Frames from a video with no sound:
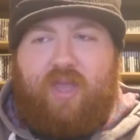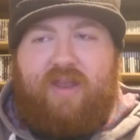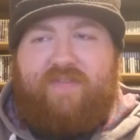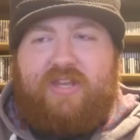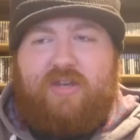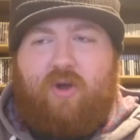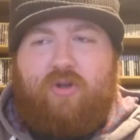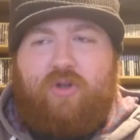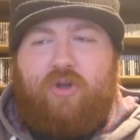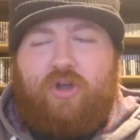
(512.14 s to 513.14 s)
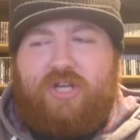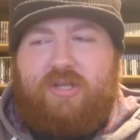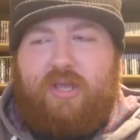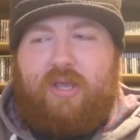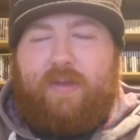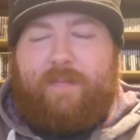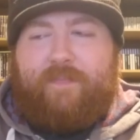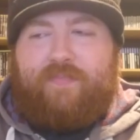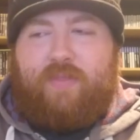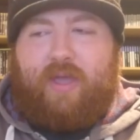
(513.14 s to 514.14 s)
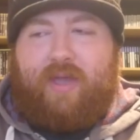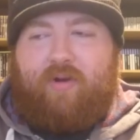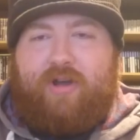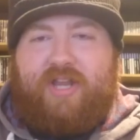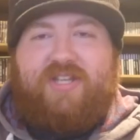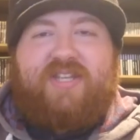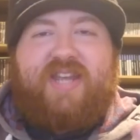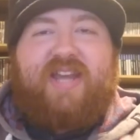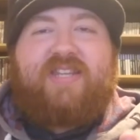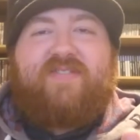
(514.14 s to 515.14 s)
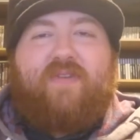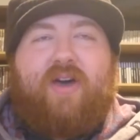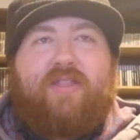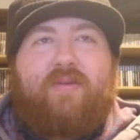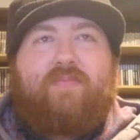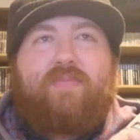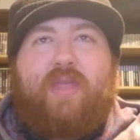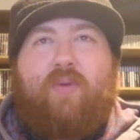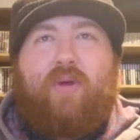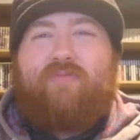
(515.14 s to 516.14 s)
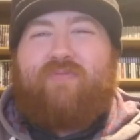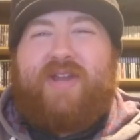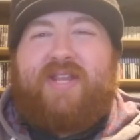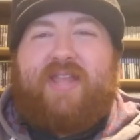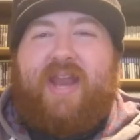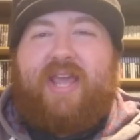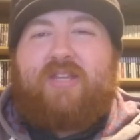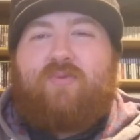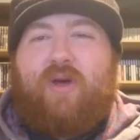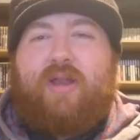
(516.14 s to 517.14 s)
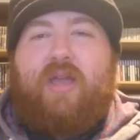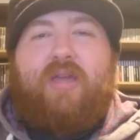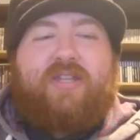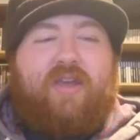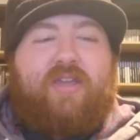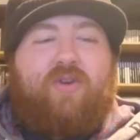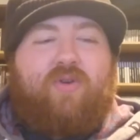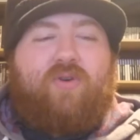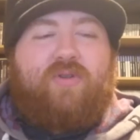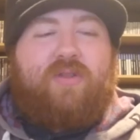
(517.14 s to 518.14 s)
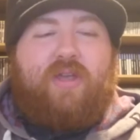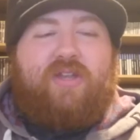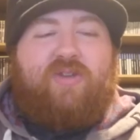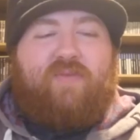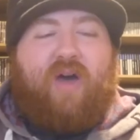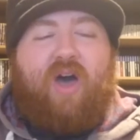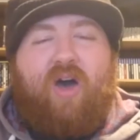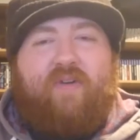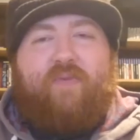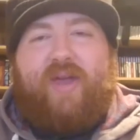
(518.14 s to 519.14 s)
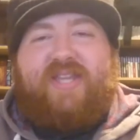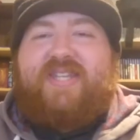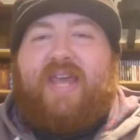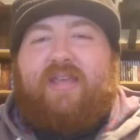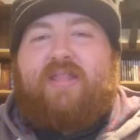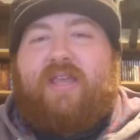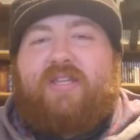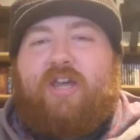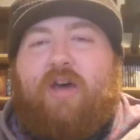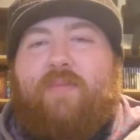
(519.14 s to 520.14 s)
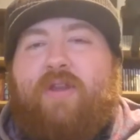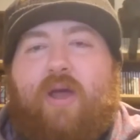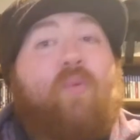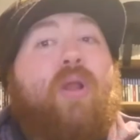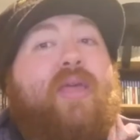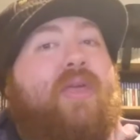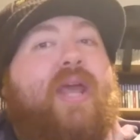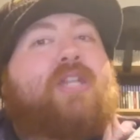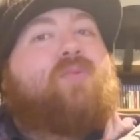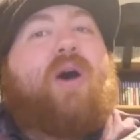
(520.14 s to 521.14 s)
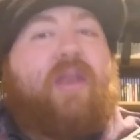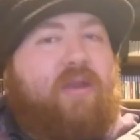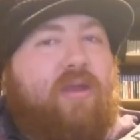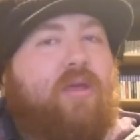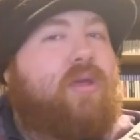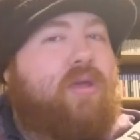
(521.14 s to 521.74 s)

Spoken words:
and if it's not good or it doesn't satisfy them, they won't read the next one. So if you're sort of halfway setting things up and you're like, well, in the next one,